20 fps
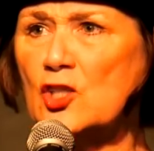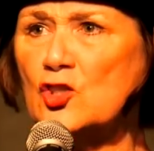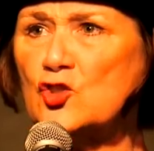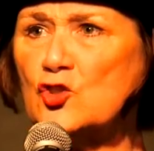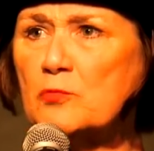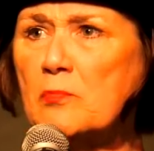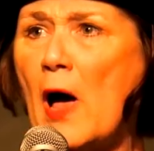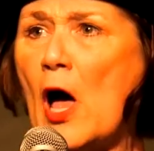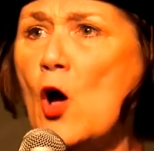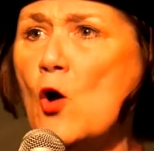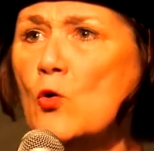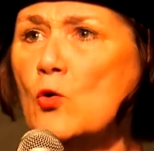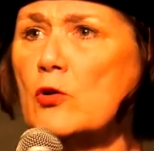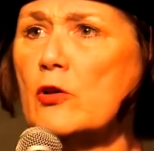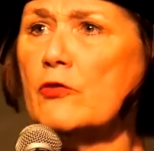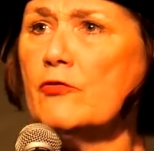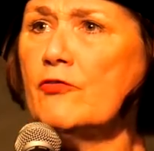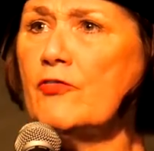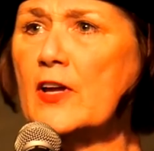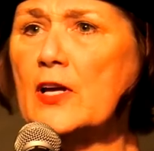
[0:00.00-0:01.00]

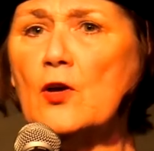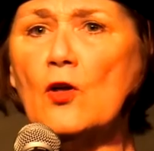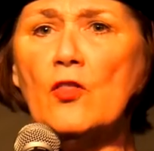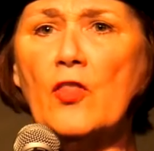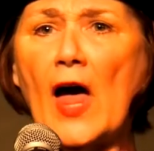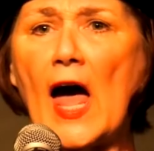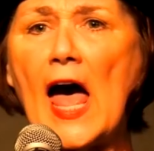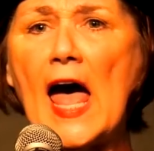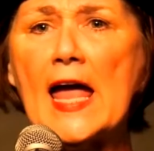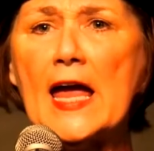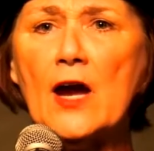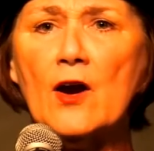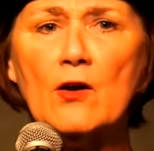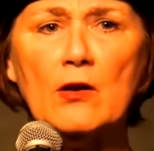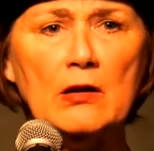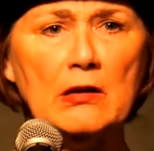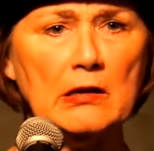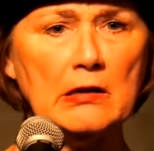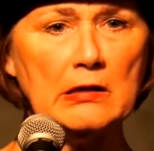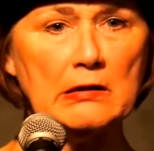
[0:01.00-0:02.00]
smoke filled the
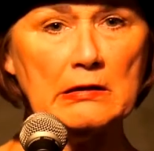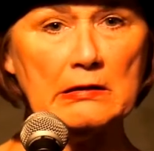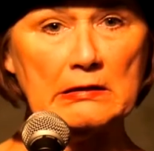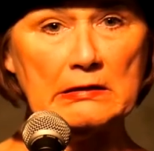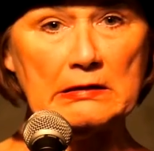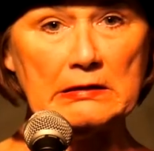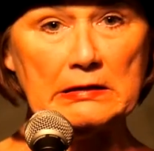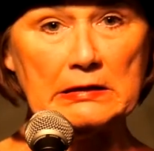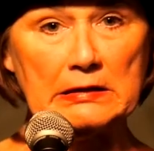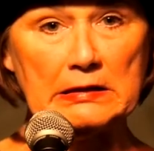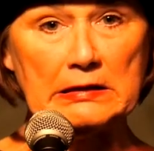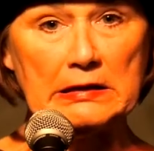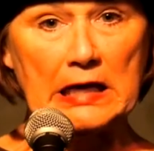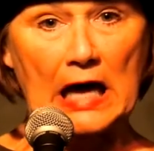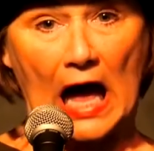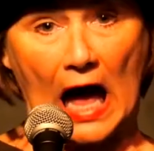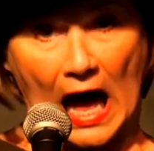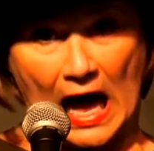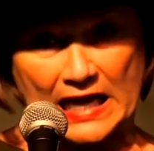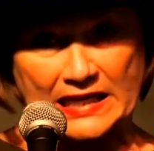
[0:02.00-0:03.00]
air,
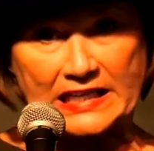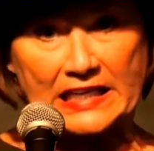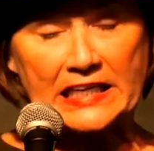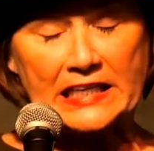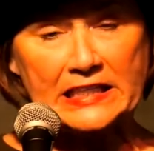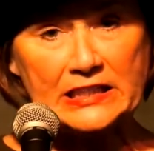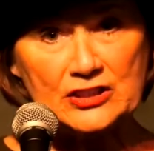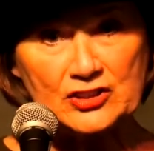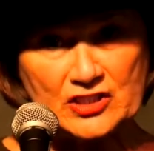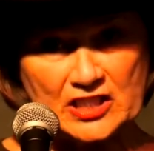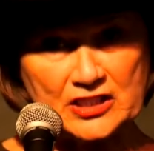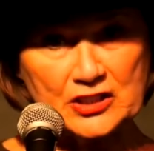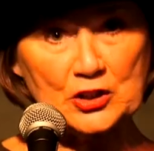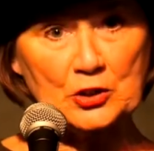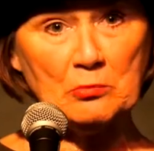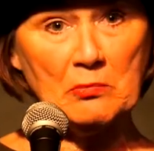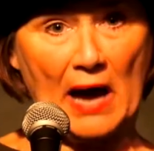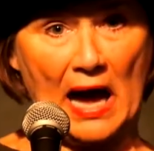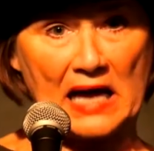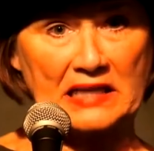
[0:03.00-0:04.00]
I eased
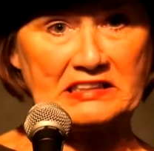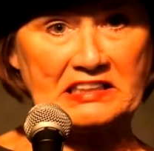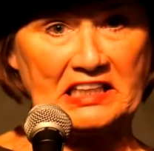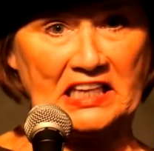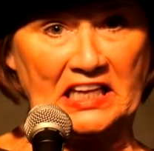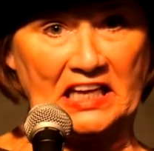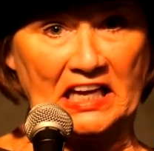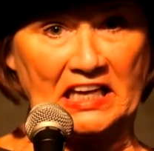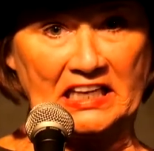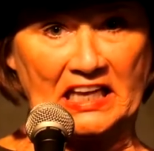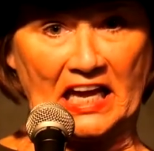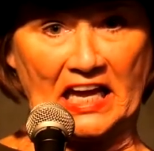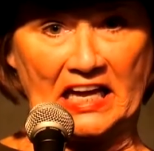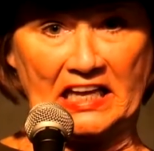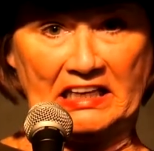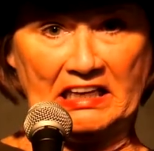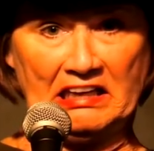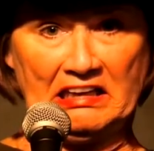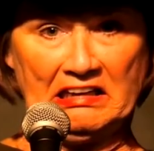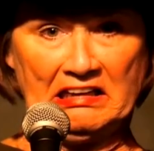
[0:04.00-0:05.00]
into my tent
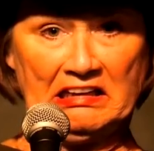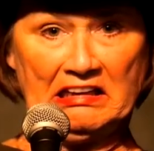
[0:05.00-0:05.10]
and